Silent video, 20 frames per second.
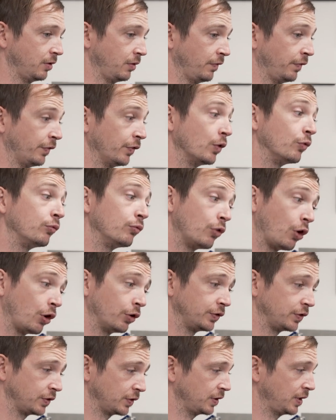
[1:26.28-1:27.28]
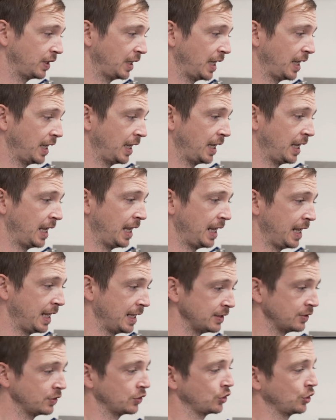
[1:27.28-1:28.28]
for rods
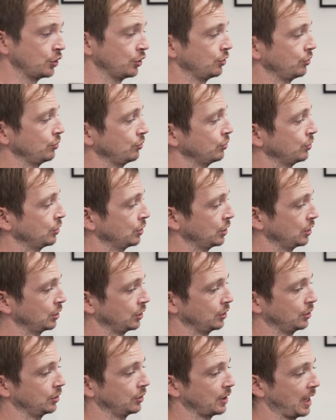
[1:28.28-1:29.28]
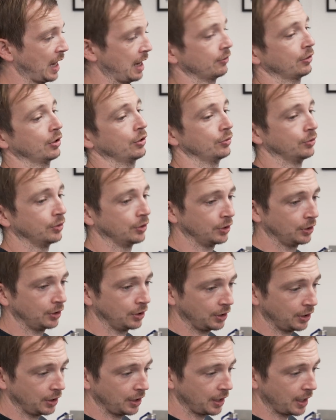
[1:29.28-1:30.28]
into Arrow
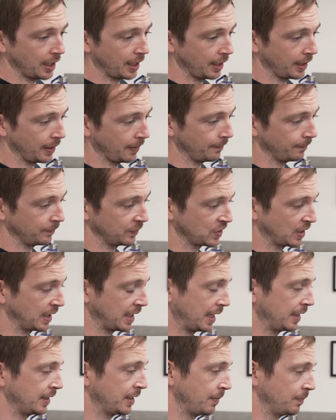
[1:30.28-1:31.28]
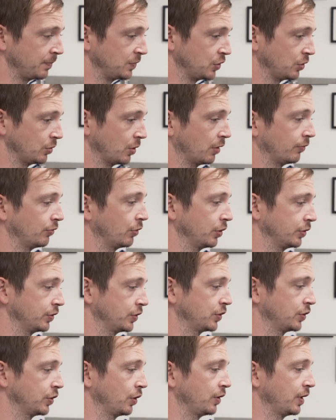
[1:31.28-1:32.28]
to let them do our rods.
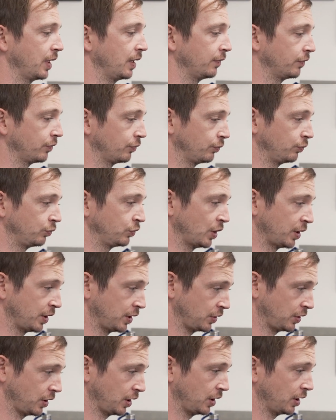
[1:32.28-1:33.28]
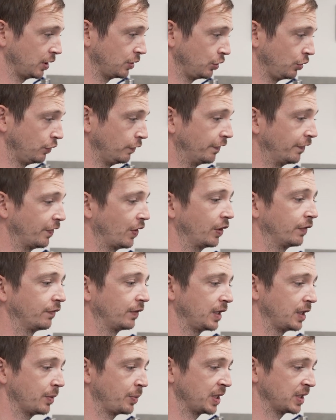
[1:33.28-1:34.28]
So they've done us a new 5
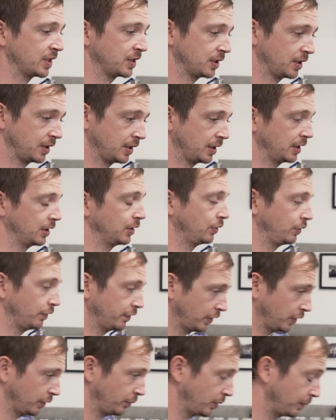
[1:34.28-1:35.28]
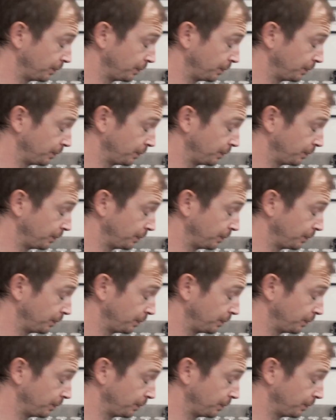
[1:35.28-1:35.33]
litre piston and a new 5